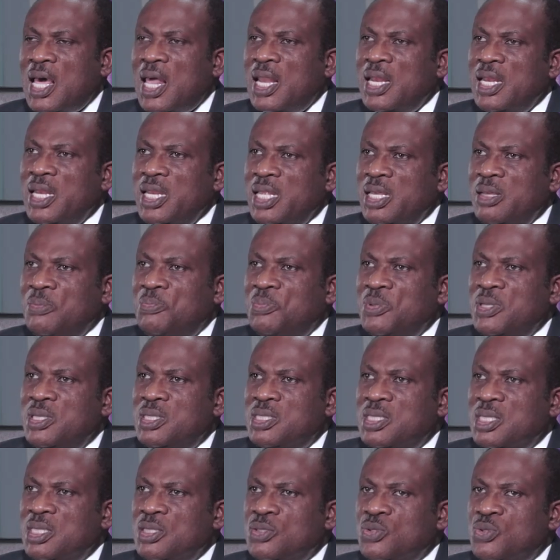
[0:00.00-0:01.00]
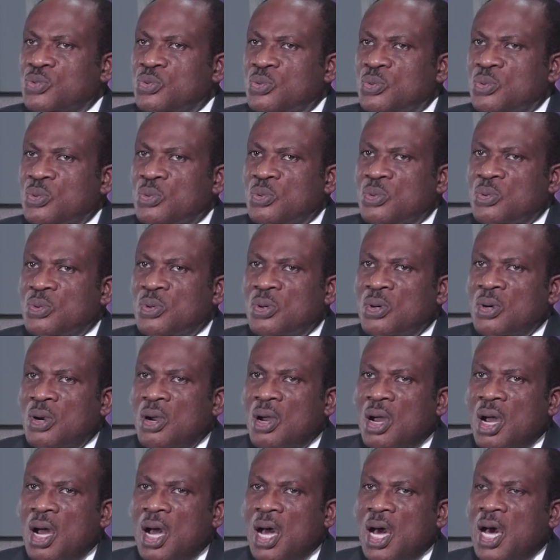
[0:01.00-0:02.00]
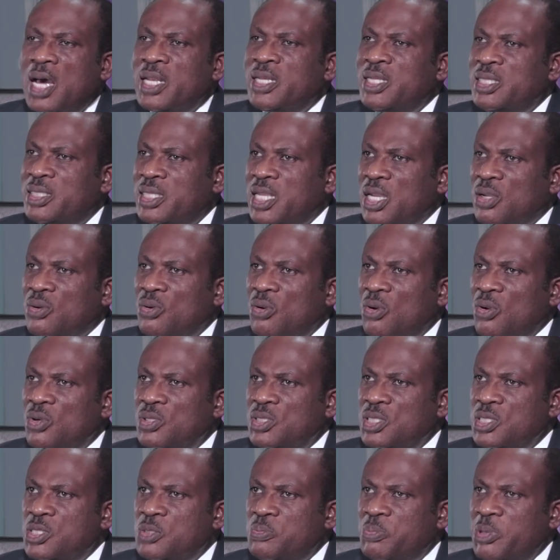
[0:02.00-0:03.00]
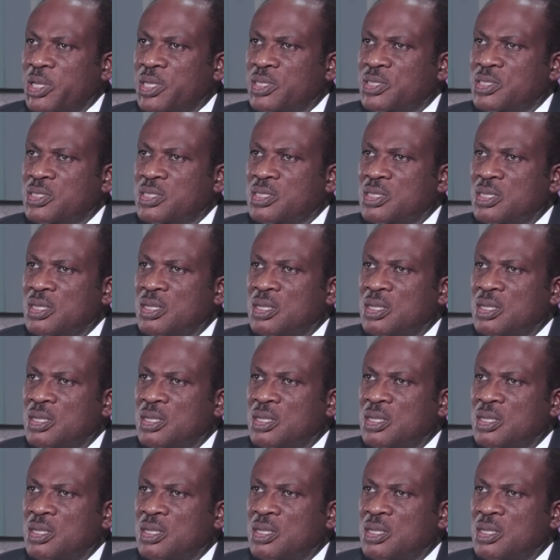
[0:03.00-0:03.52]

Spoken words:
that leap is into the technology space.